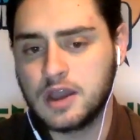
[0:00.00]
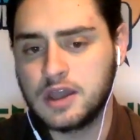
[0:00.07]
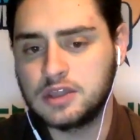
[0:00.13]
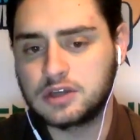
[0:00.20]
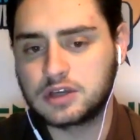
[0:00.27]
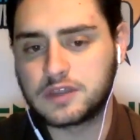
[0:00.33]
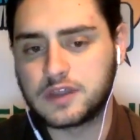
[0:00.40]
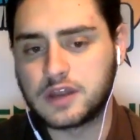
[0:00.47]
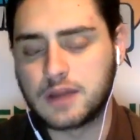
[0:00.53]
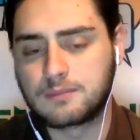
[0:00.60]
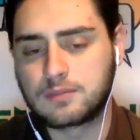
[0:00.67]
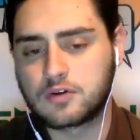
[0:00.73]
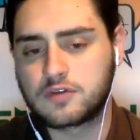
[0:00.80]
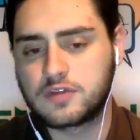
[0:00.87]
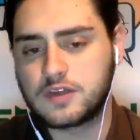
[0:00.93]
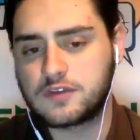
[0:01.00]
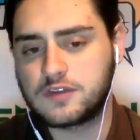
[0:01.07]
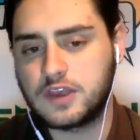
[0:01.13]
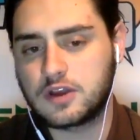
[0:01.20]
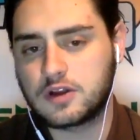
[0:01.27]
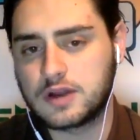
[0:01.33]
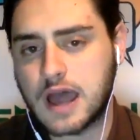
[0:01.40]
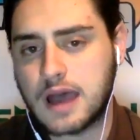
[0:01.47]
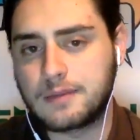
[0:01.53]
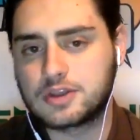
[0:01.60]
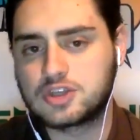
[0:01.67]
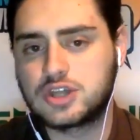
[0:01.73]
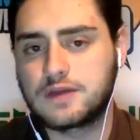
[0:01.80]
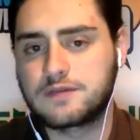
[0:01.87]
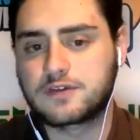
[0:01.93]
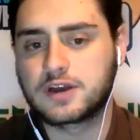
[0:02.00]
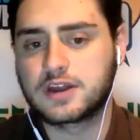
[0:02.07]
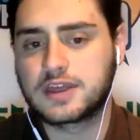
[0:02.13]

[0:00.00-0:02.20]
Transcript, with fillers: You look at the numbers this year, not much different.